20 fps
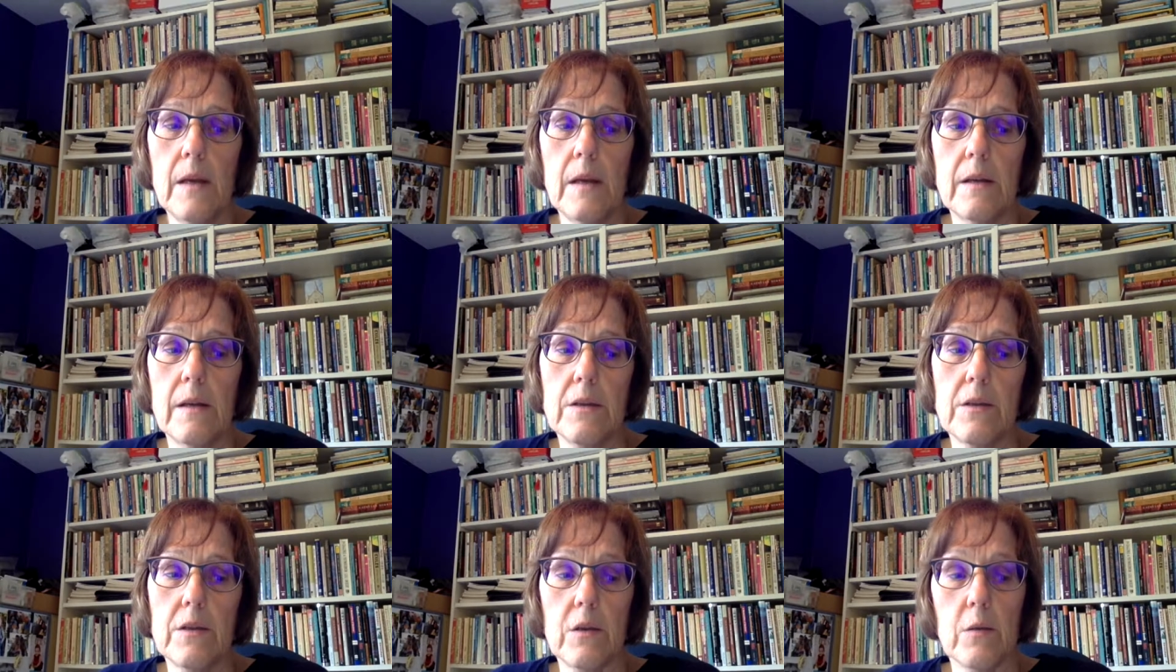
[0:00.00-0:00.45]

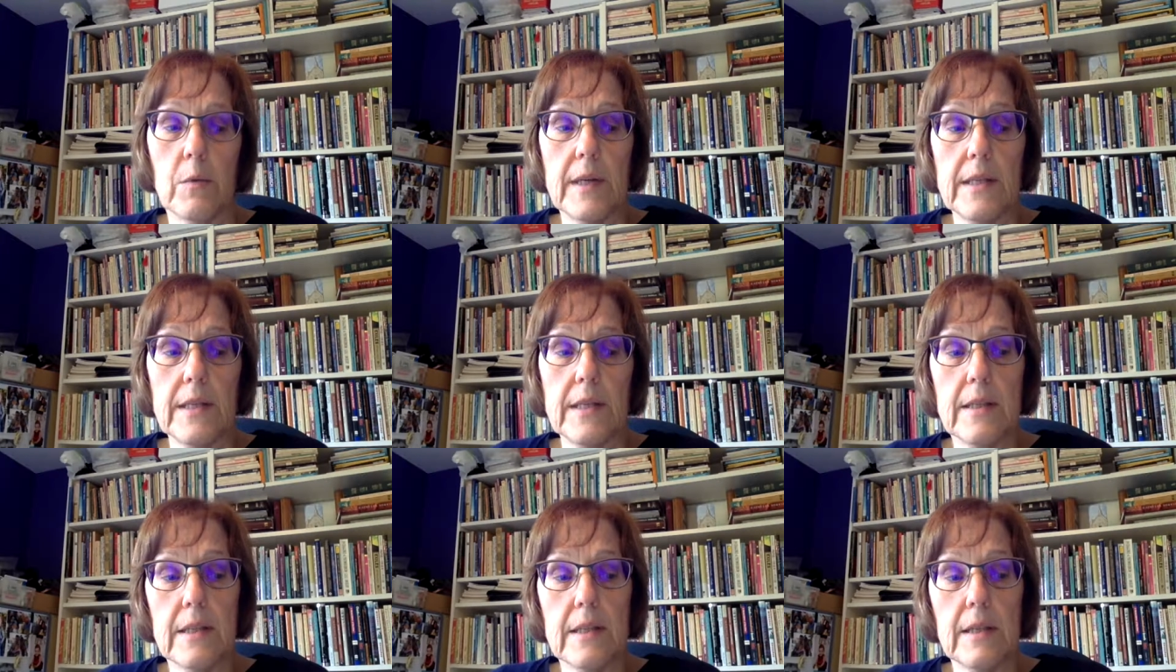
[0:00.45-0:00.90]
So
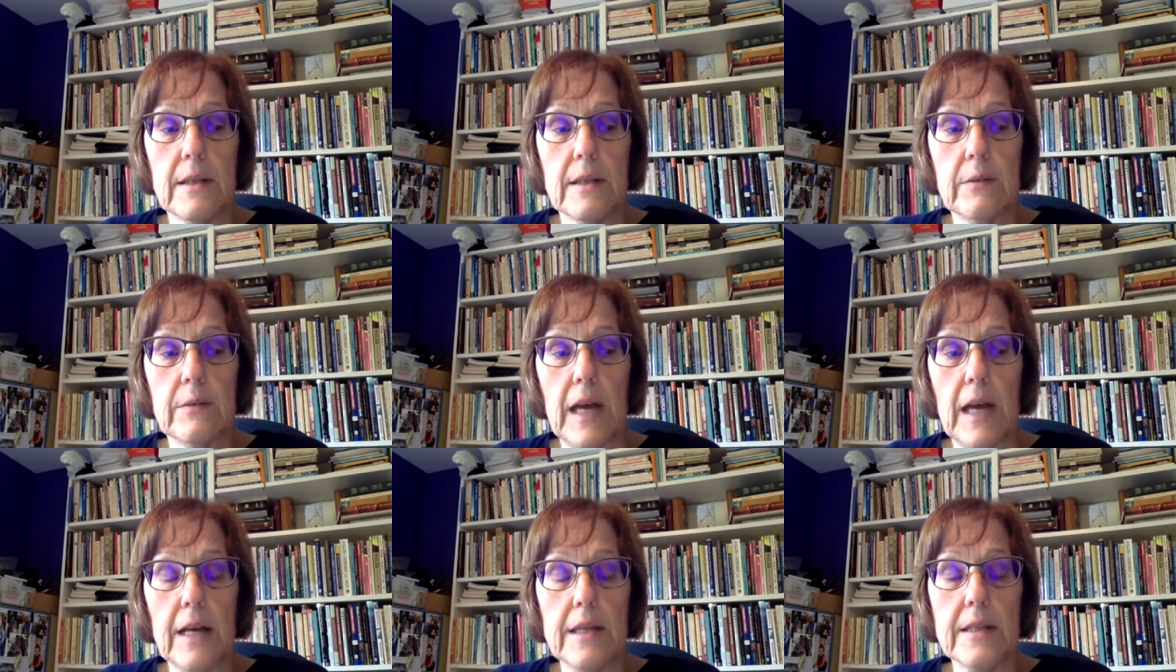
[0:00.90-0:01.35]
once,
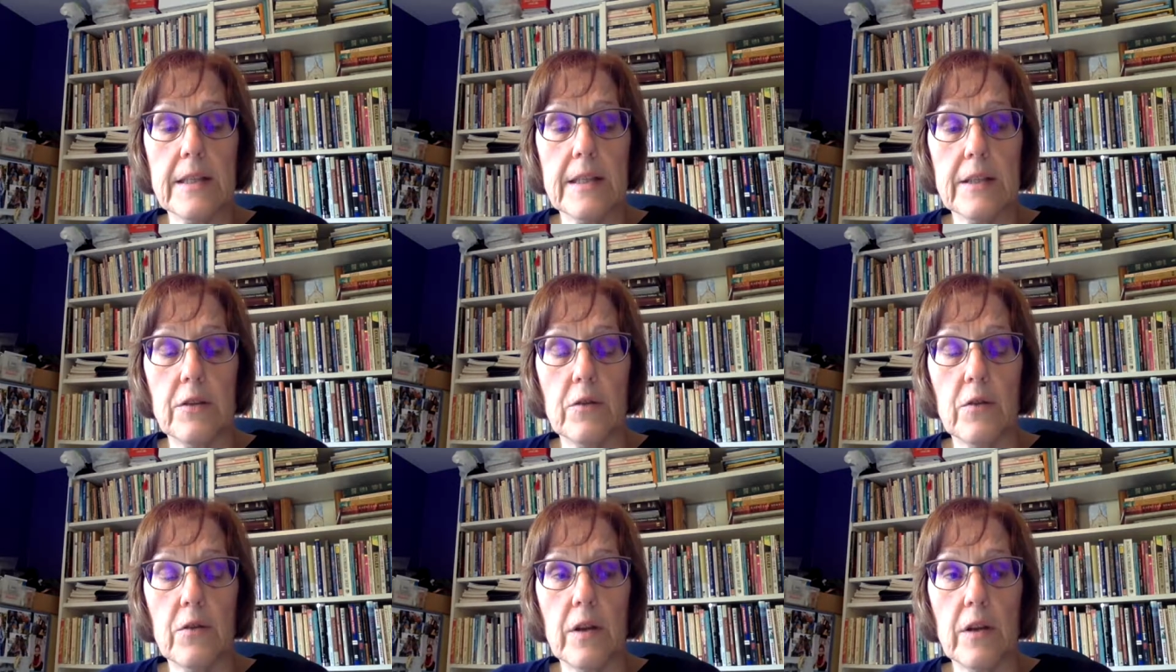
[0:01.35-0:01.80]
as they
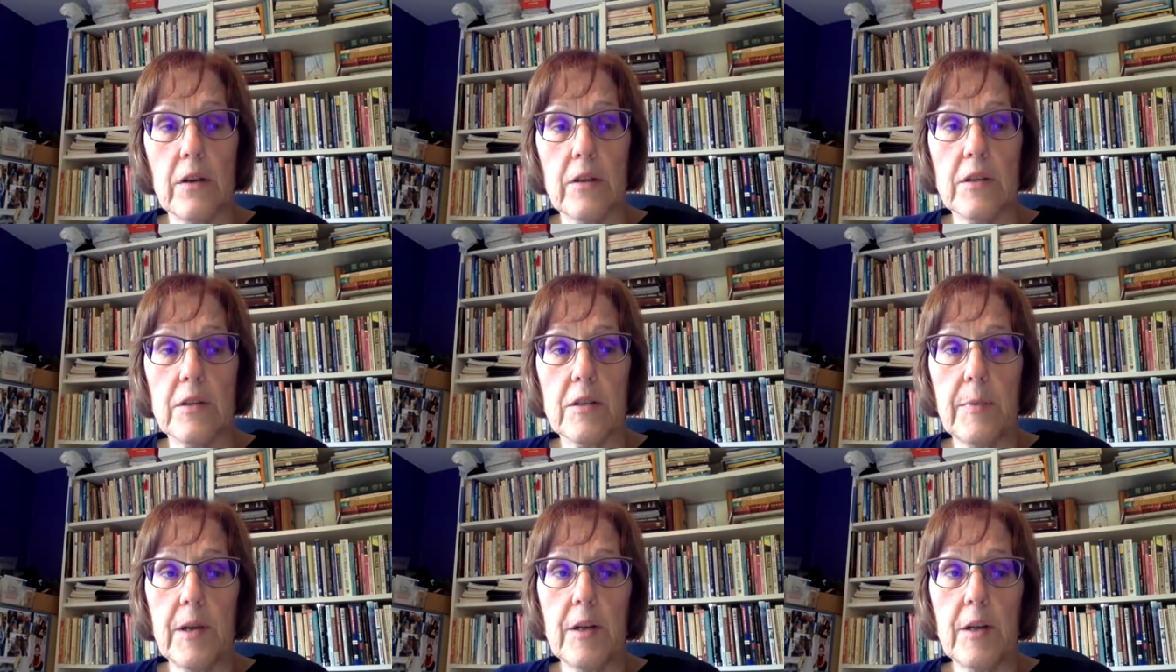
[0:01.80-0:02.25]
do their
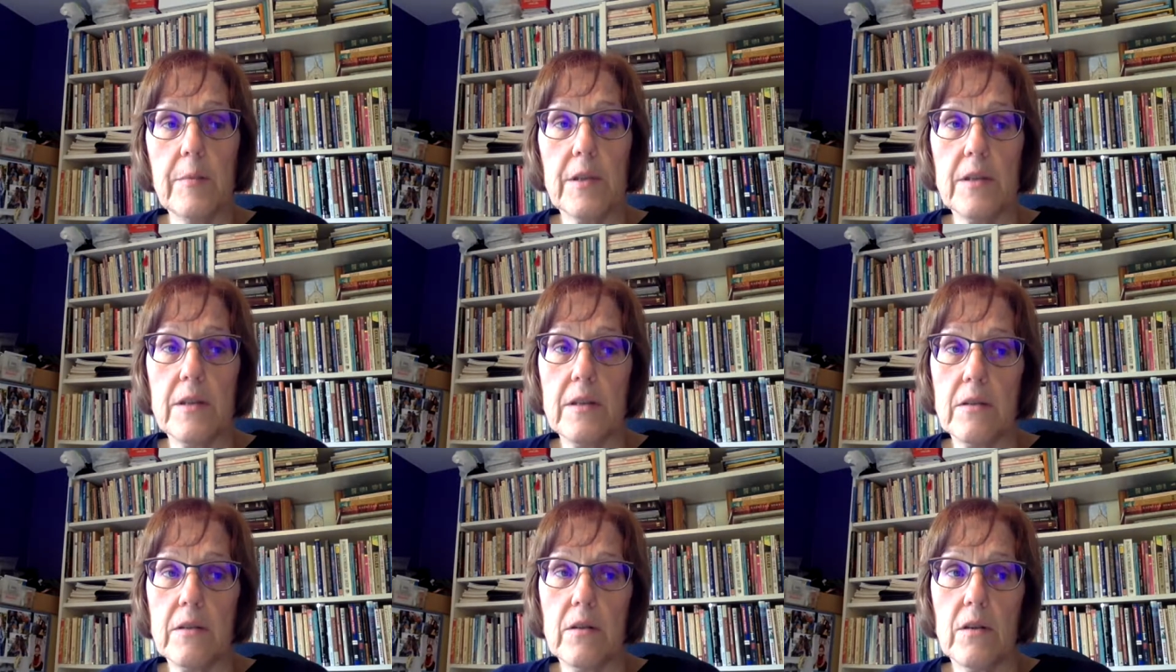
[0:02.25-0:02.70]

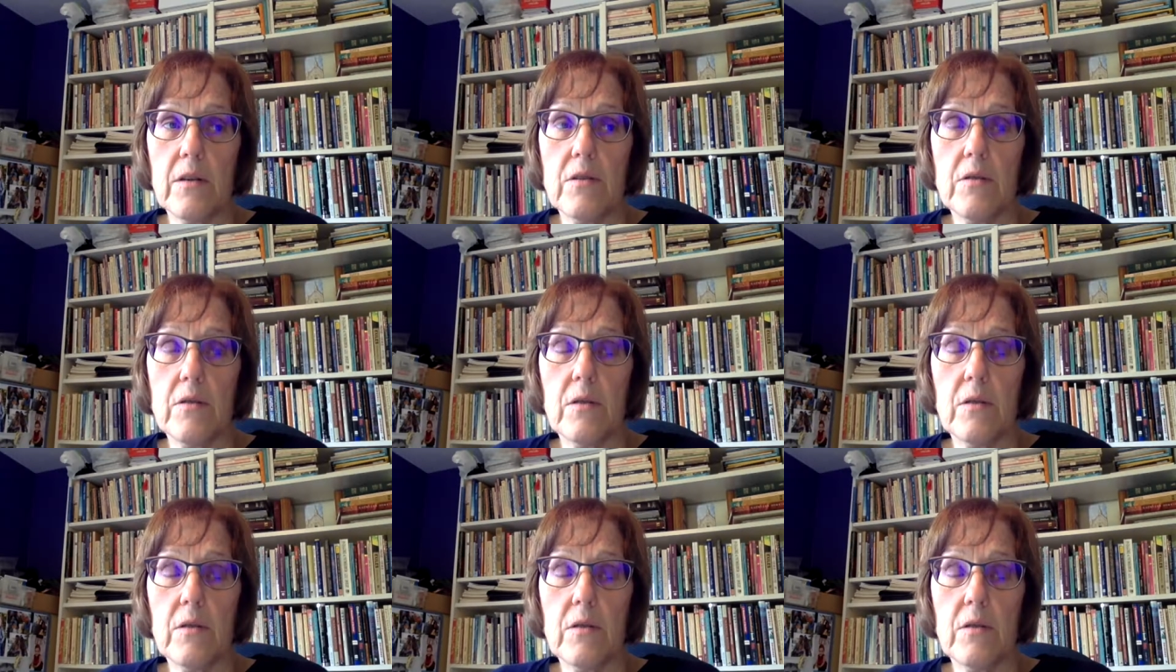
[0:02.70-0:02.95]
experiments, they're also